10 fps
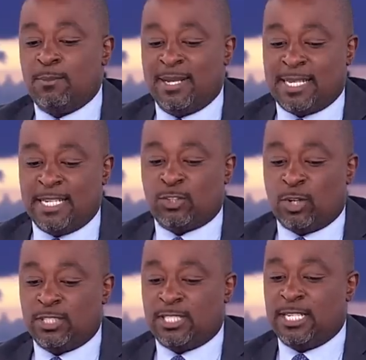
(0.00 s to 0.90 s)
matter is
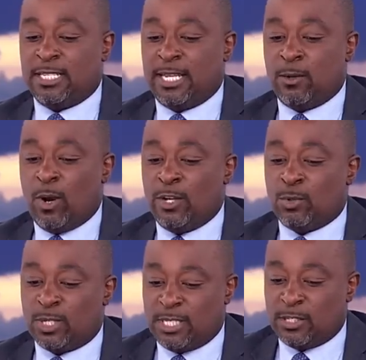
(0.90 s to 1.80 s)
concerned, then when you
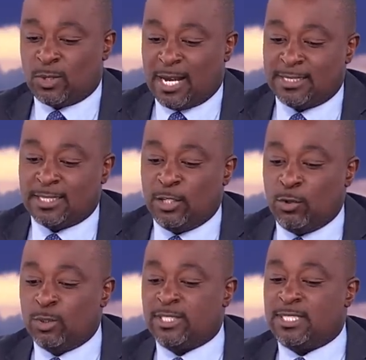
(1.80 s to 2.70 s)
return to council,
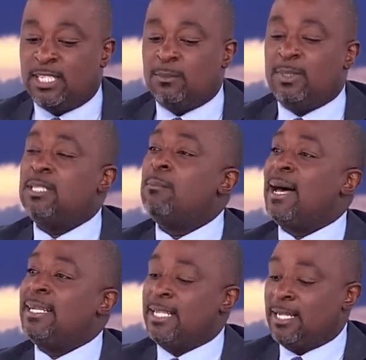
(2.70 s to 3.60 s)
you will still be
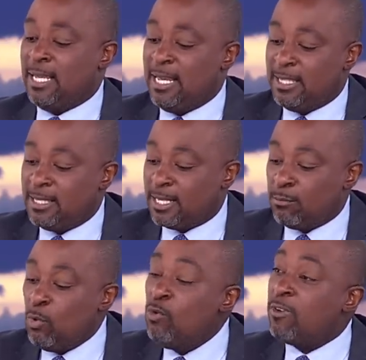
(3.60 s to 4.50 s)
demanding the
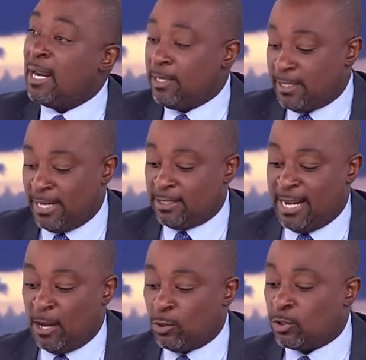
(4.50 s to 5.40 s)
removal, not,
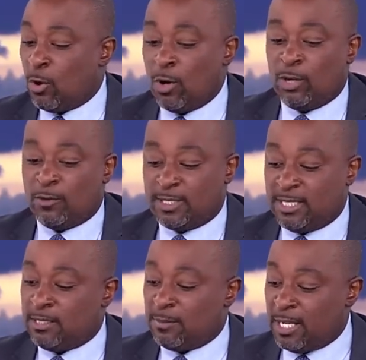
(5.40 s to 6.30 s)
now not only of the
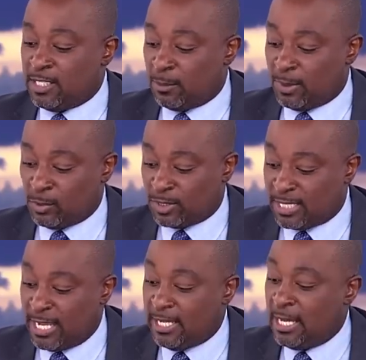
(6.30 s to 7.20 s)
city manager, but you're
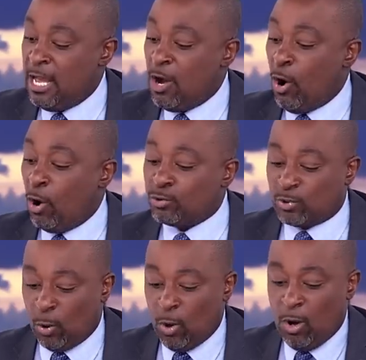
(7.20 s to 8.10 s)
saying
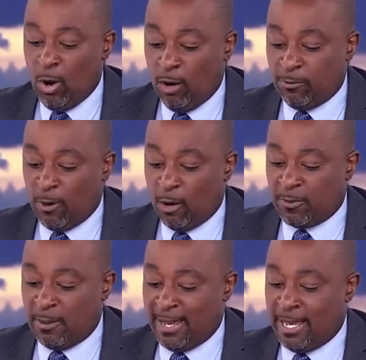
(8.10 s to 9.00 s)
also of, of
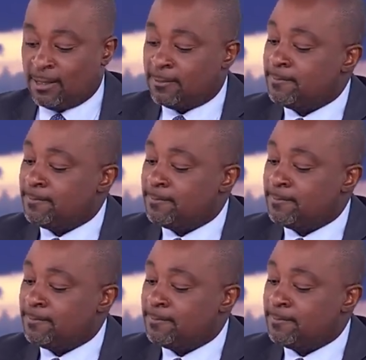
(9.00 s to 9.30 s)
the mayor.